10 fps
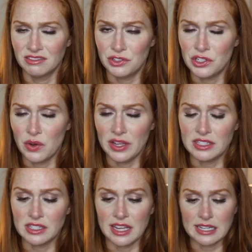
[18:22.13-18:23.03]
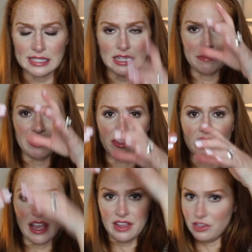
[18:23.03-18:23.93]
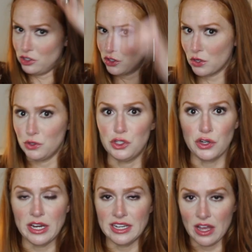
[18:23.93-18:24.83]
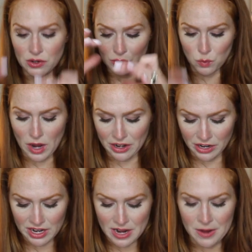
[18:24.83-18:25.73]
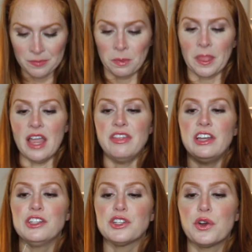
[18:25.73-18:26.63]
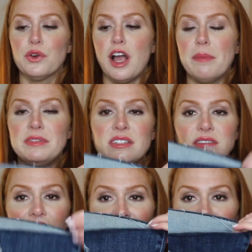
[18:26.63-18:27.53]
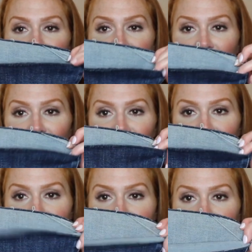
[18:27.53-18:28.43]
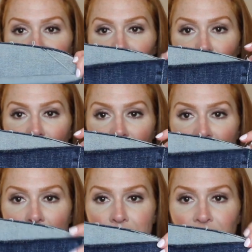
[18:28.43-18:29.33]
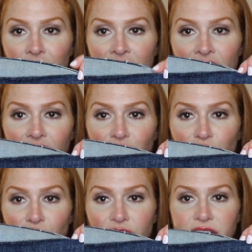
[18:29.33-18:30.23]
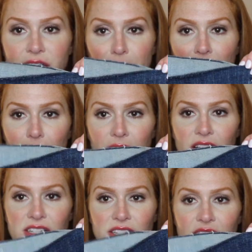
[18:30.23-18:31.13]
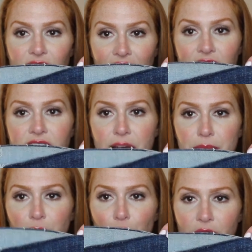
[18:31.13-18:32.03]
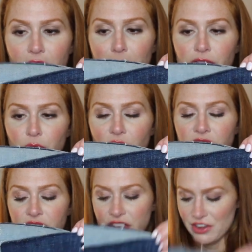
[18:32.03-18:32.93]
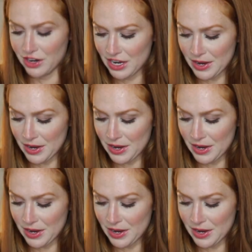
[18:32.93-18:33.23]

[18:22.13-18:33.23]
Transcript: So it's like slim in the thigh and then just goes straight down and it's wider. And then it's a cropped, and then it has a raw hem, and it's called a step hem because it's like a step going up from one to the other.